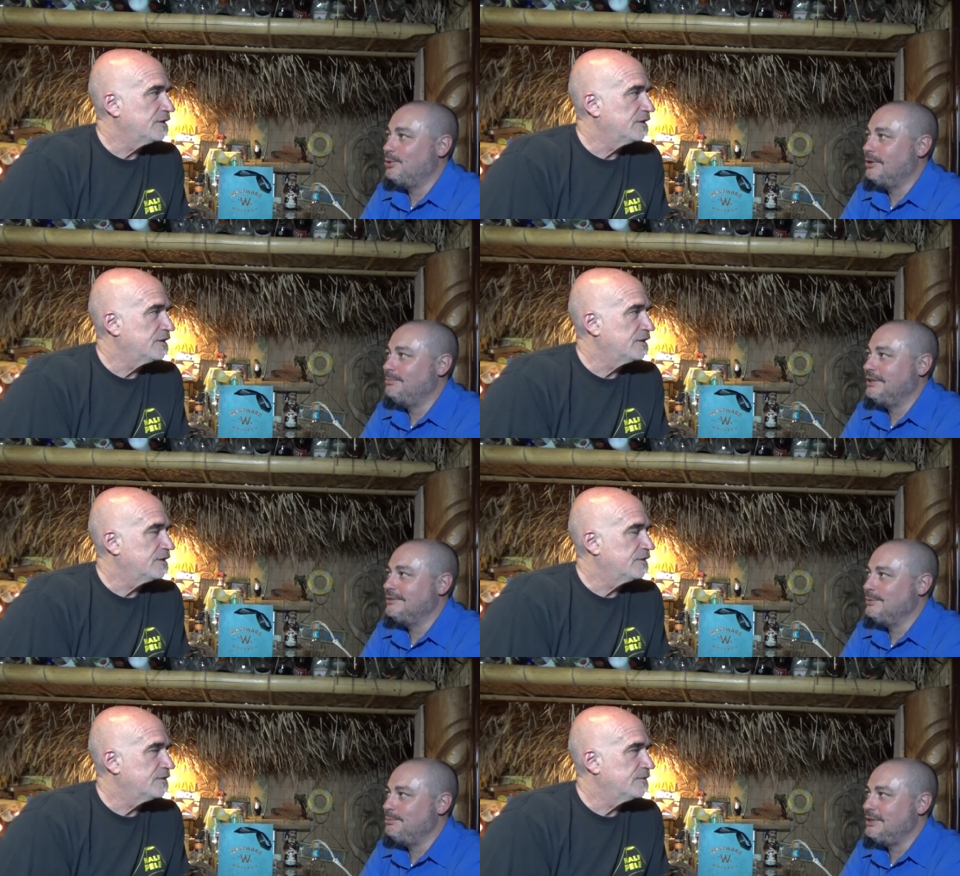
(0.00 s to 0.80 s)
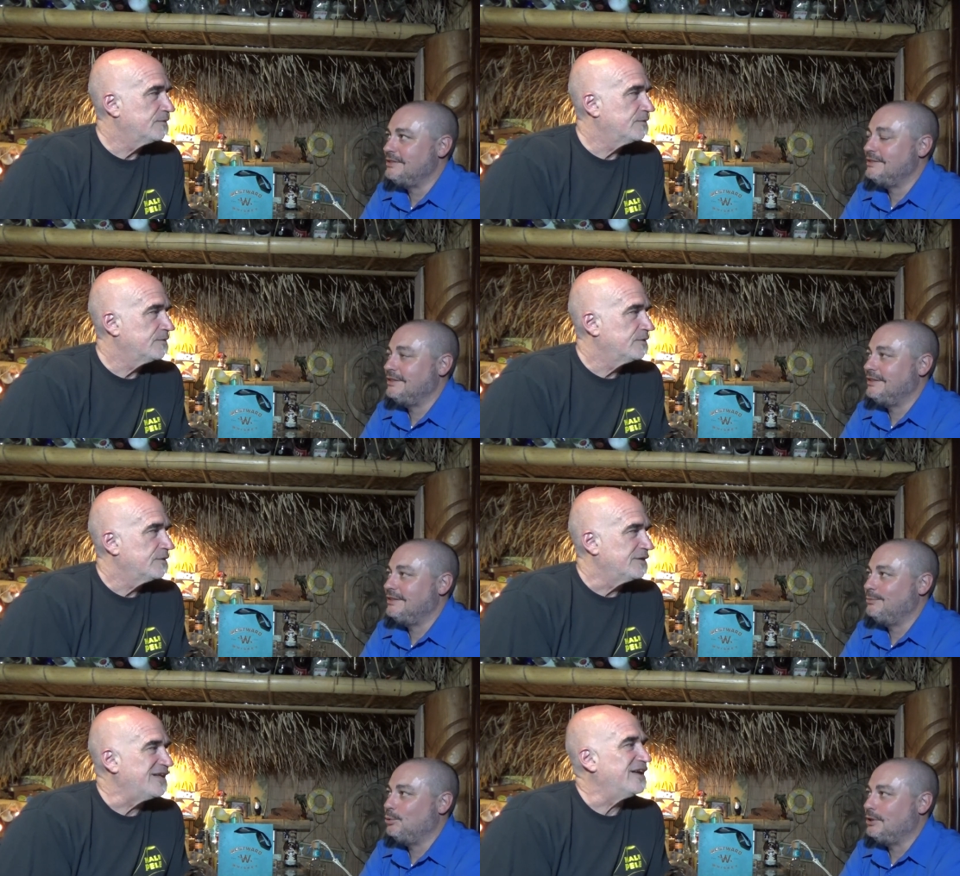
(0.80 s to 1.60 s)
Speaker 1: more because we missed
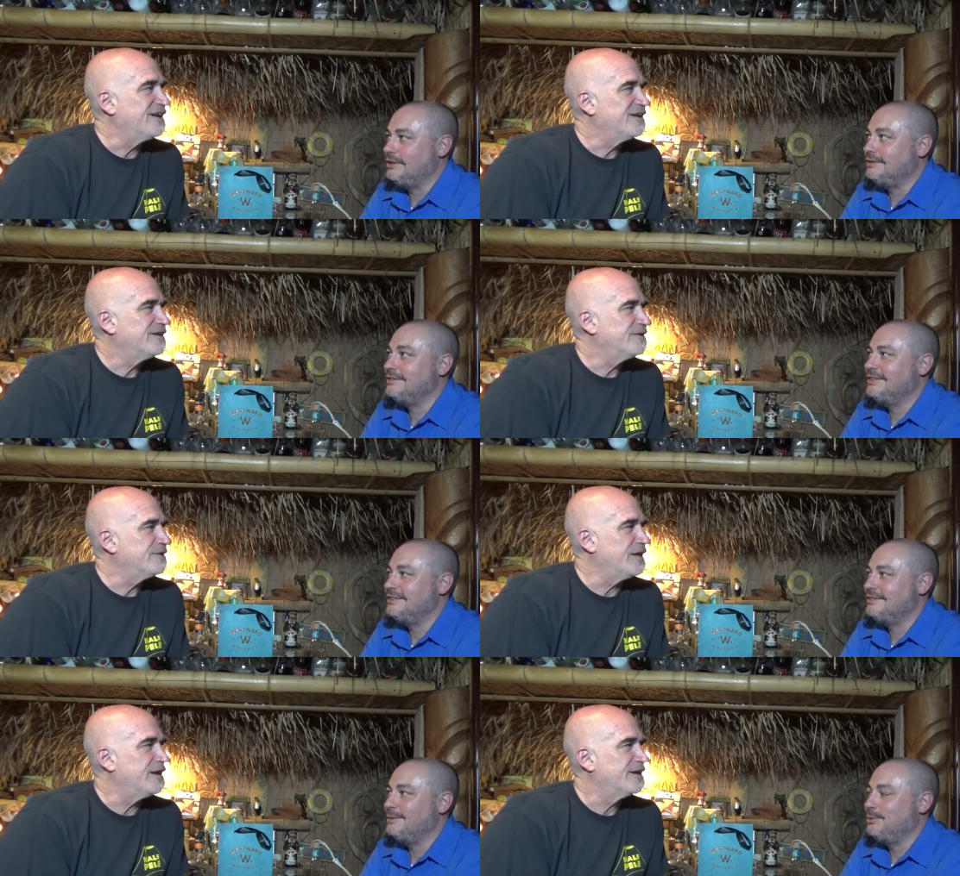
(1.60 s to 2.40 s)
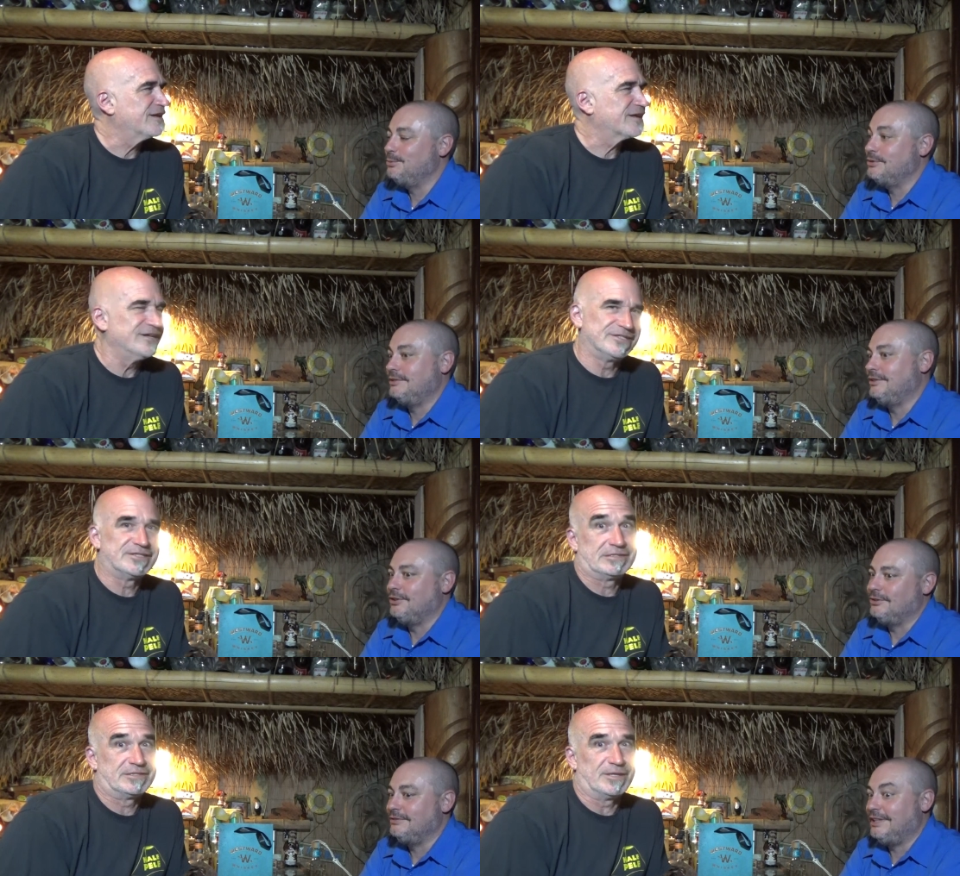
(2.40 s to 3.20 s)
uh, one because yeah. someone was, you
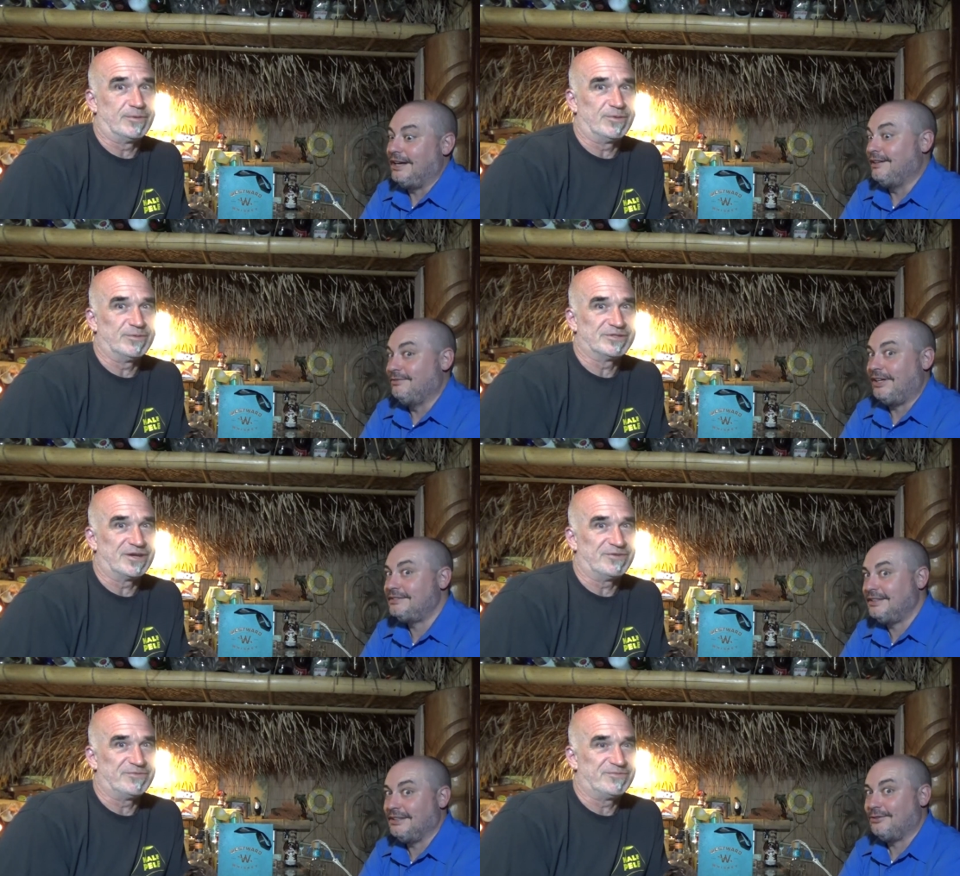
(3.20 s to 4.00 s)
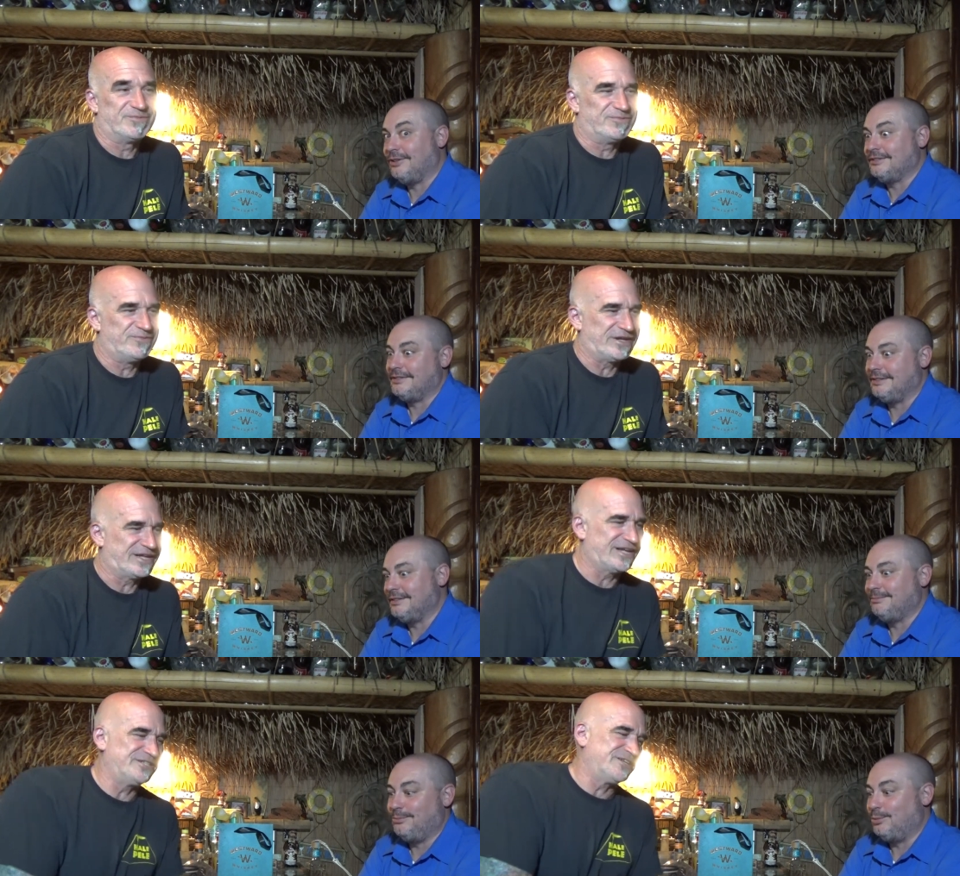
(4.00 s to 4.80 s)
know, gallivanting across
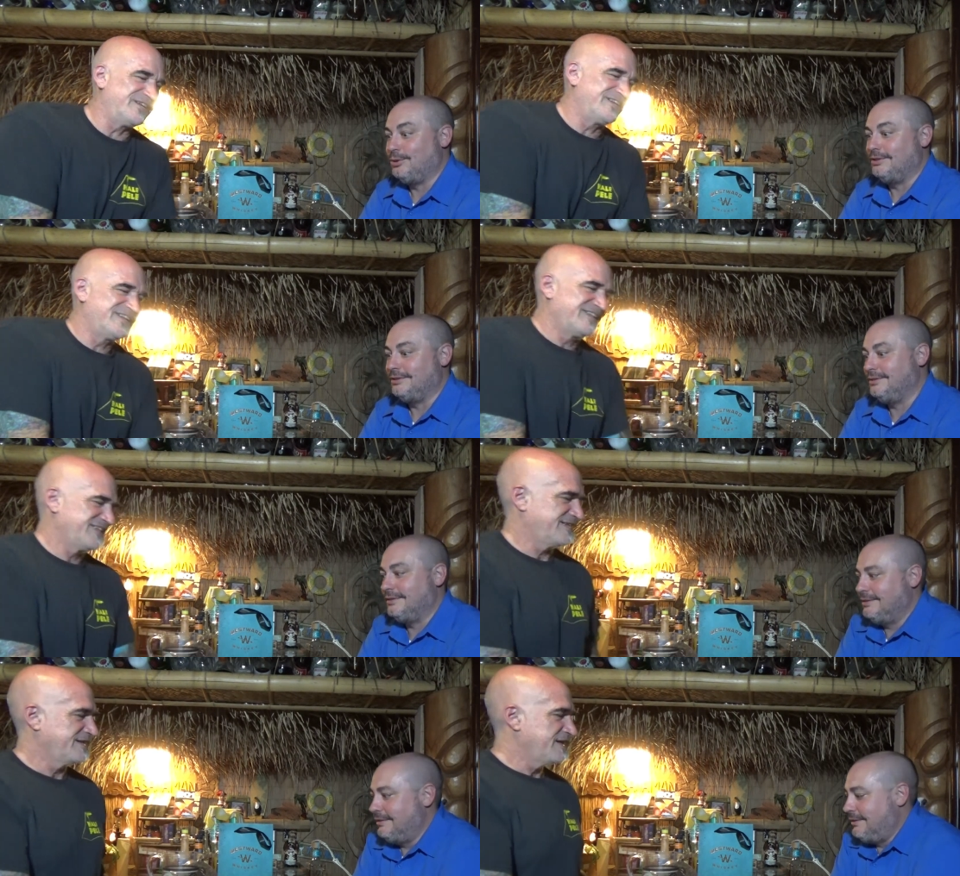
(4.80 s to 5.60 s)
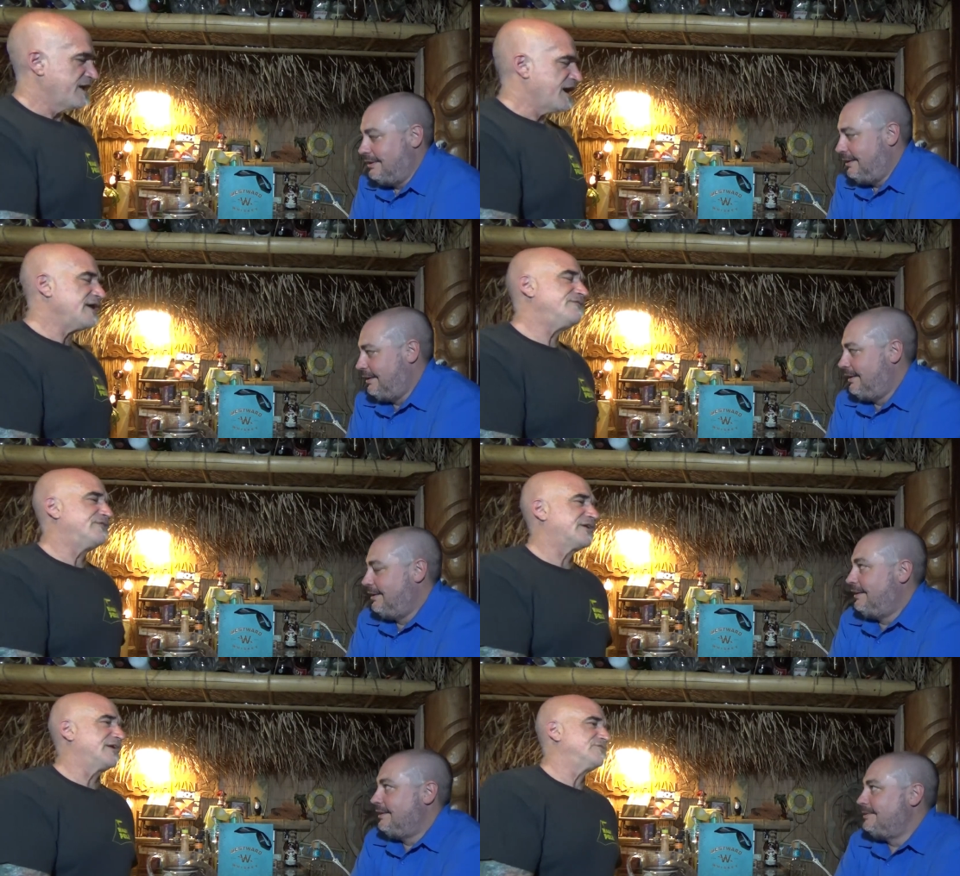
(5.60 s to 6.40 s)
vacation. the world. I had a
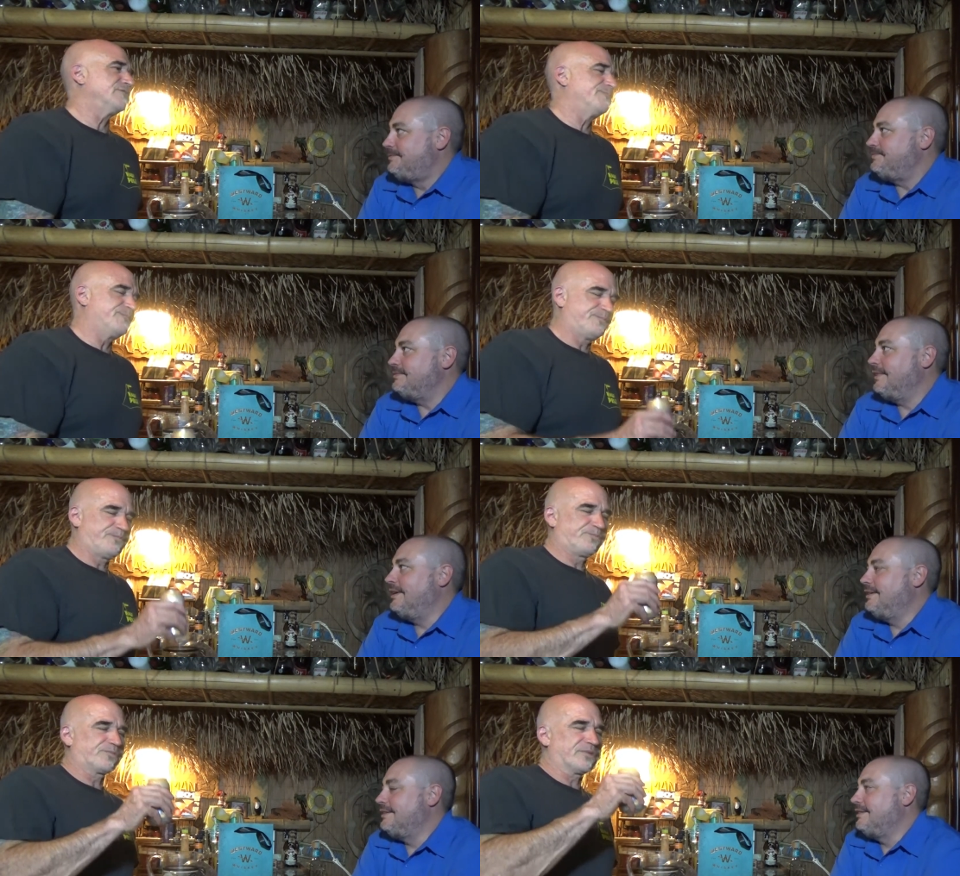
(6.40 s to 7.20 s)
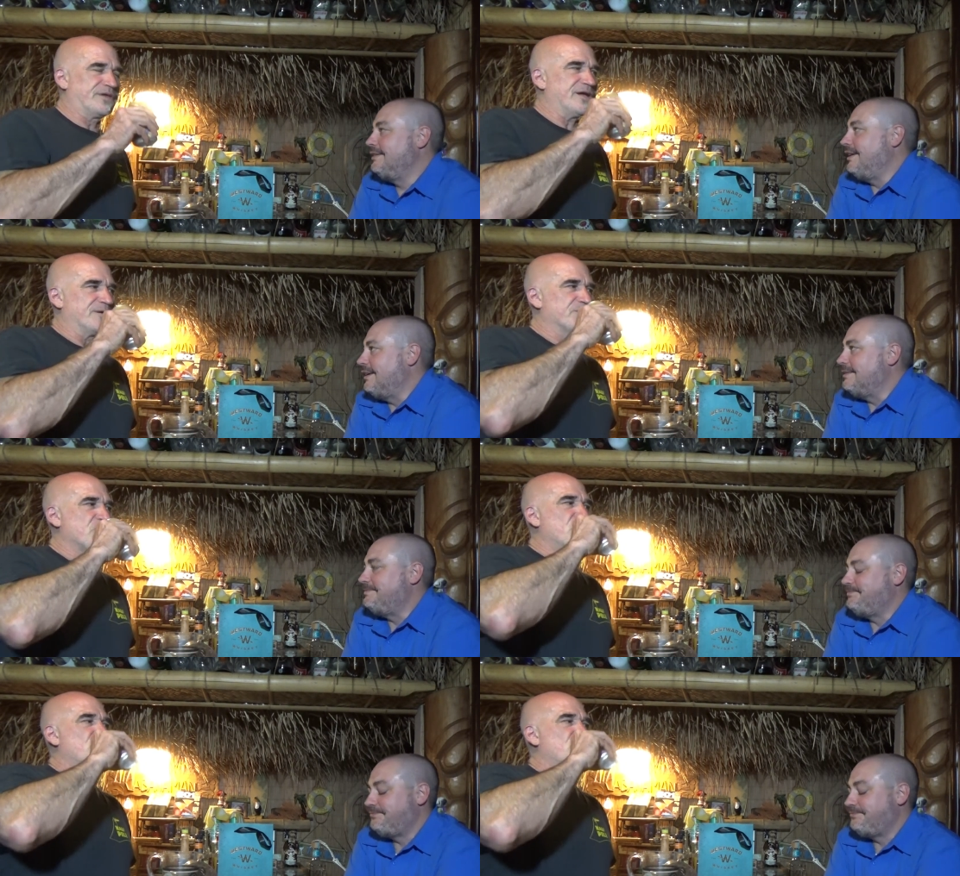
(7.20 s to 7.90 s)
vacation. Yeah.